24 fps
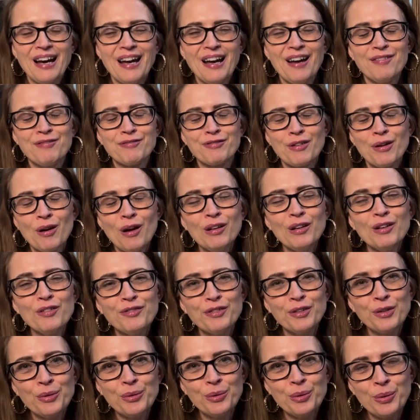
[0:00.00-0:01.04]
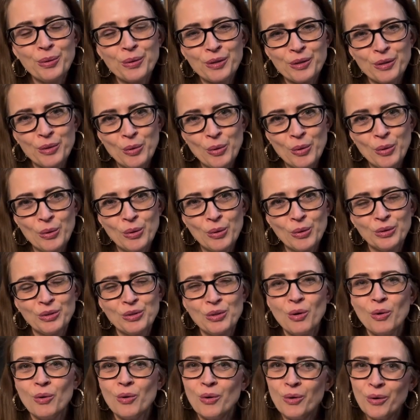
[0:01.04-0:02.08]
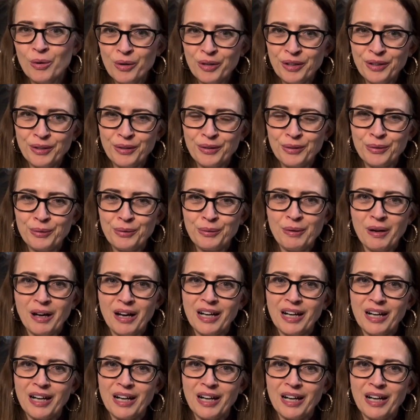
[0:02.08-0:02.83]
For all of you who are old or new,